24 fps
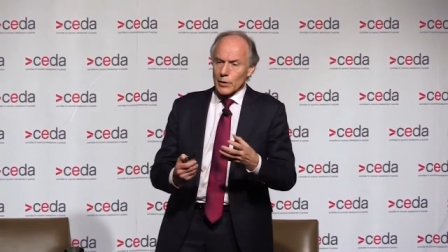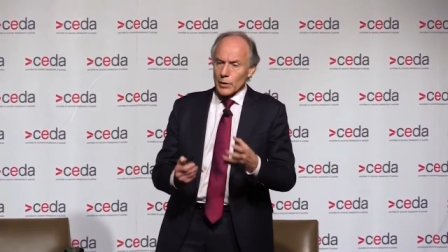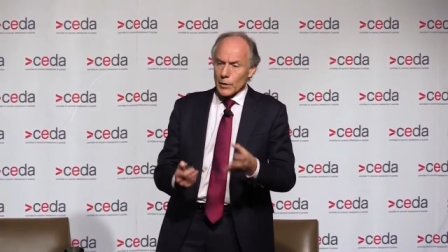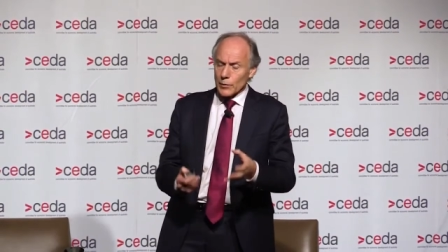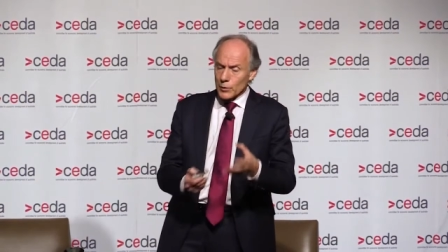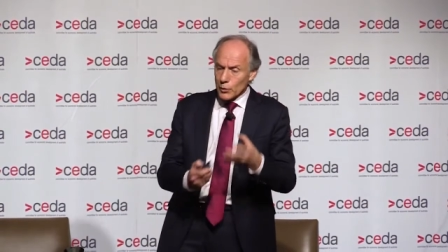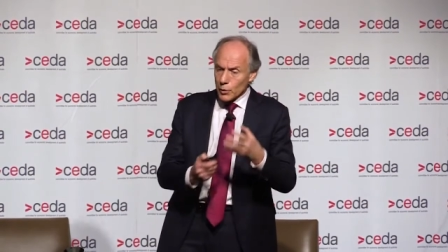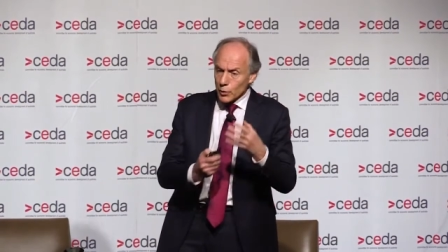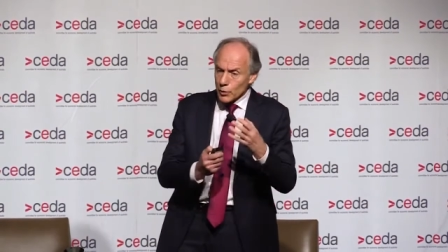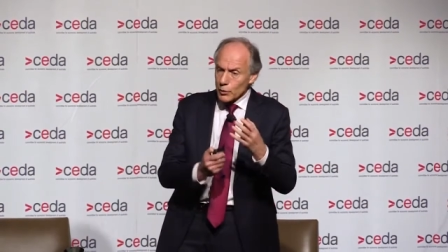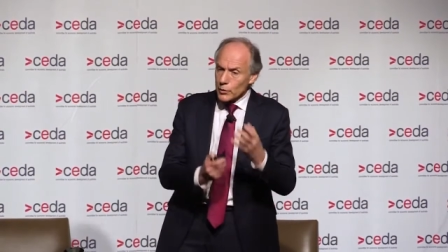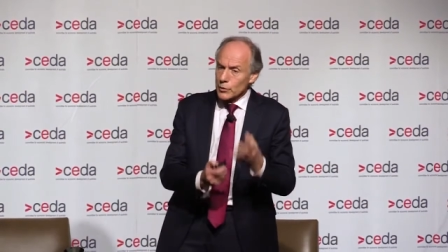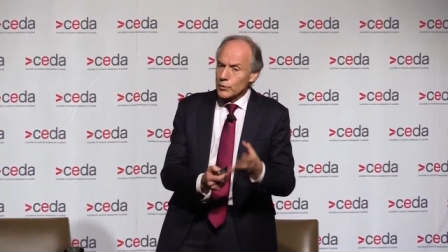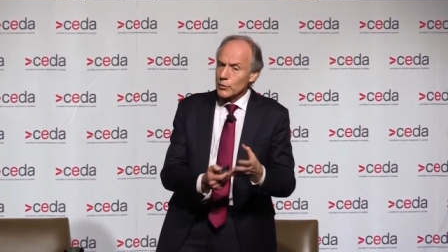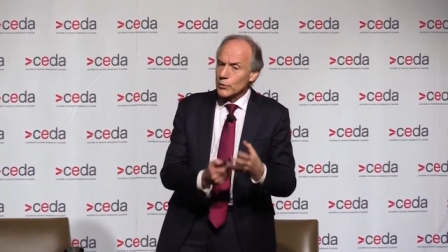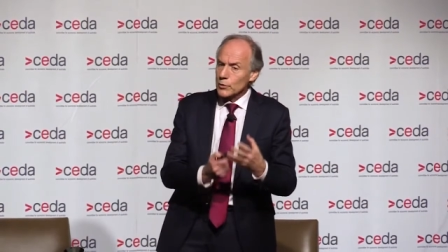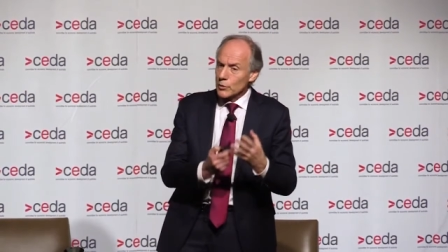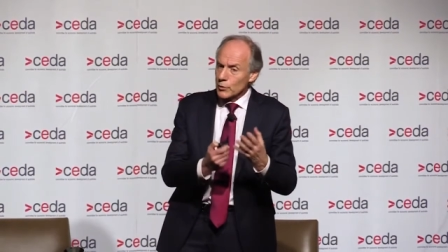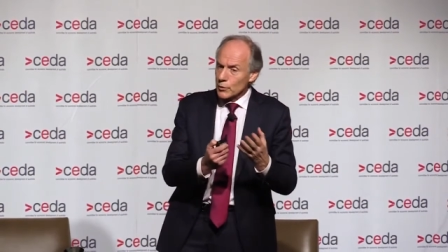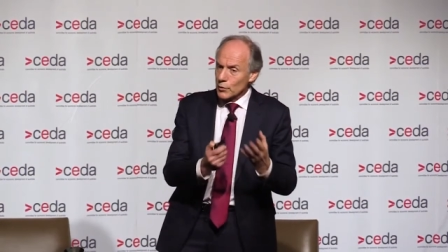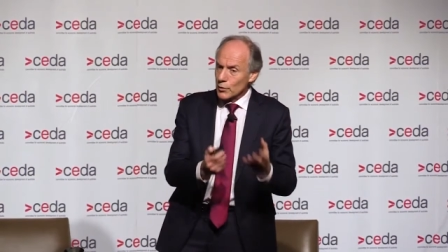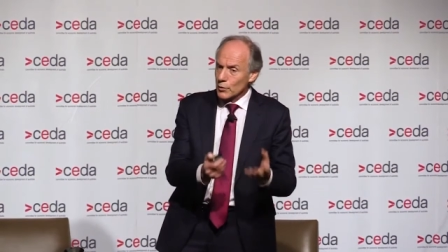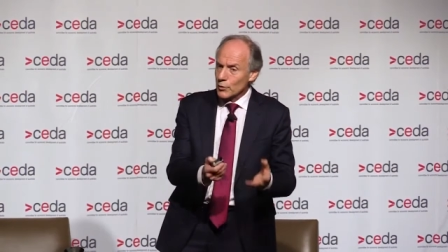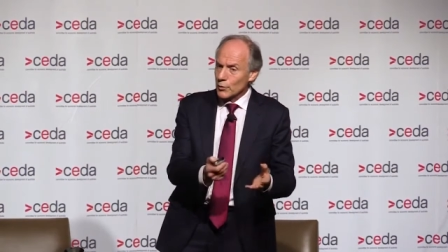Of course,
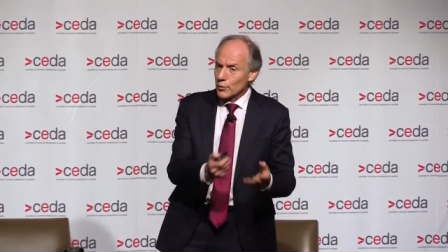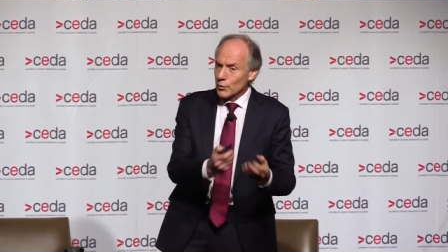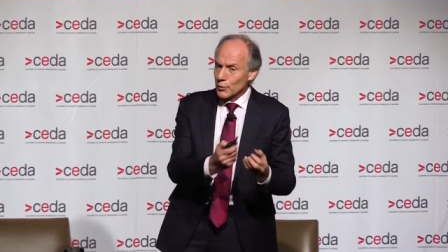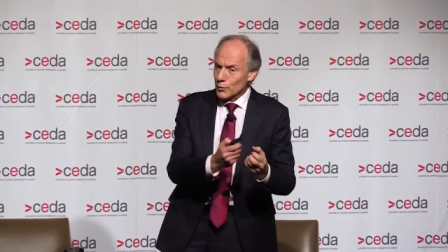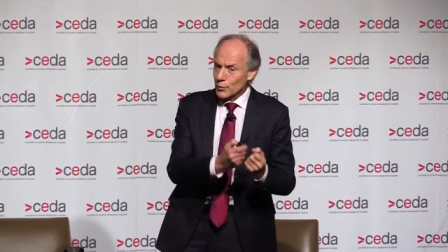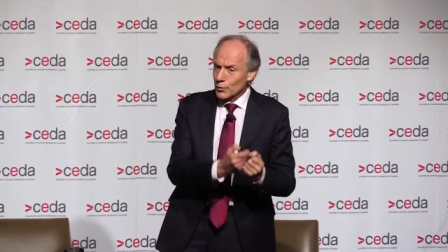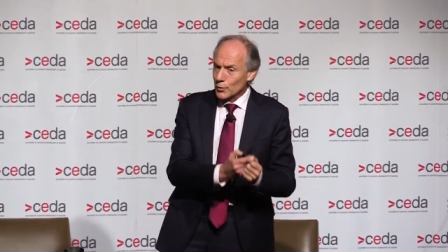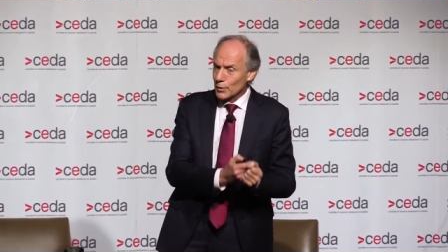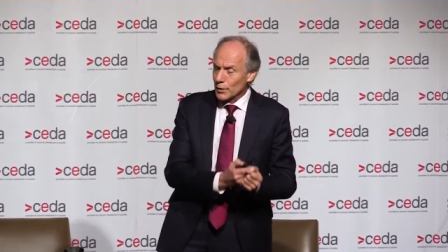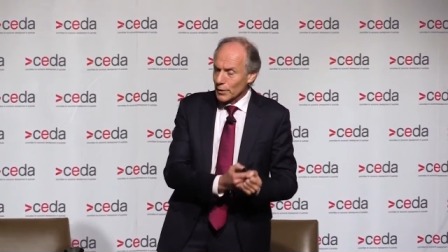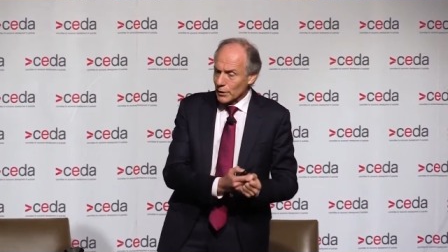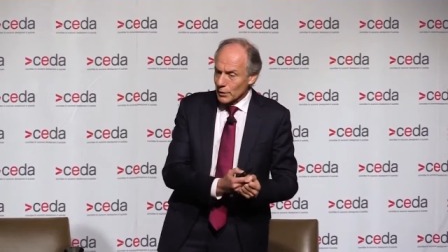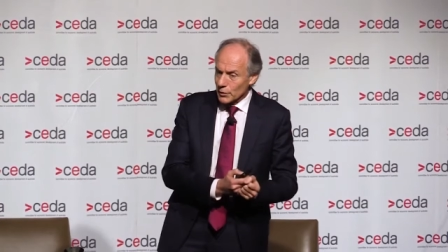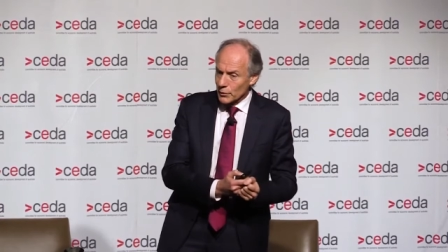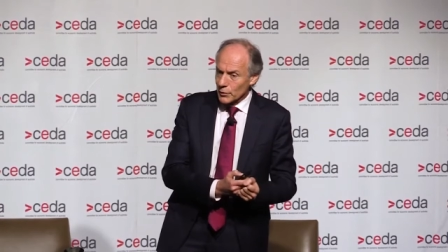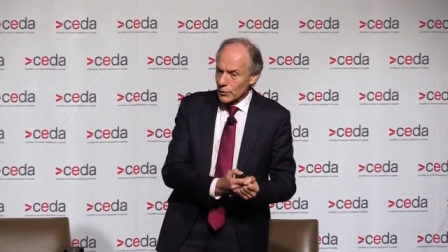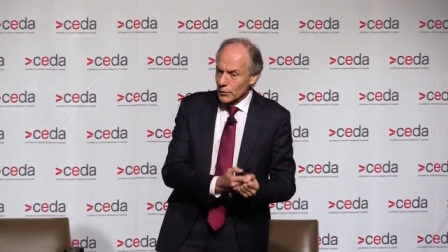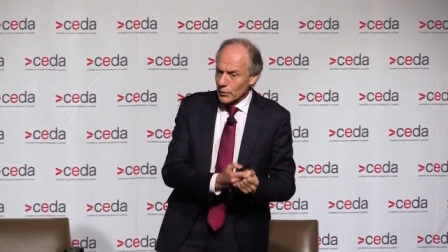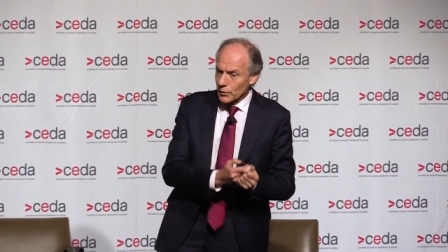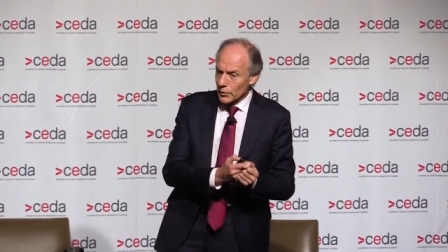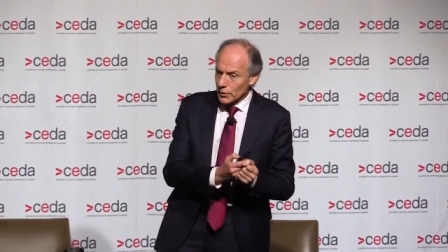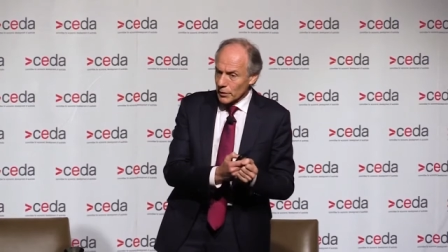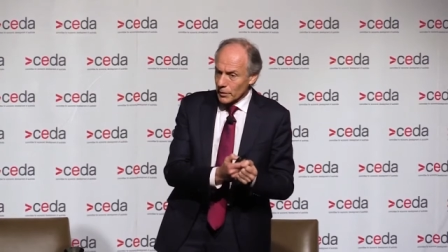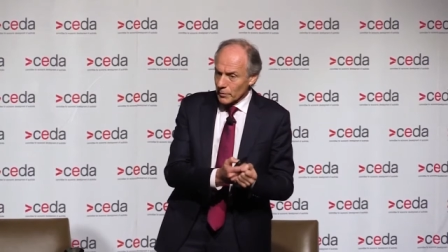you can store
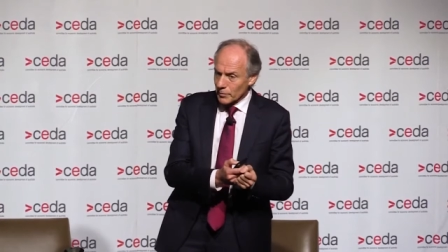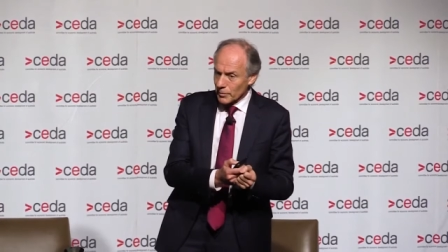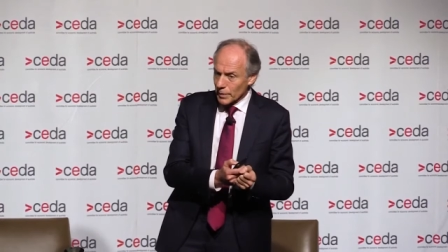electricity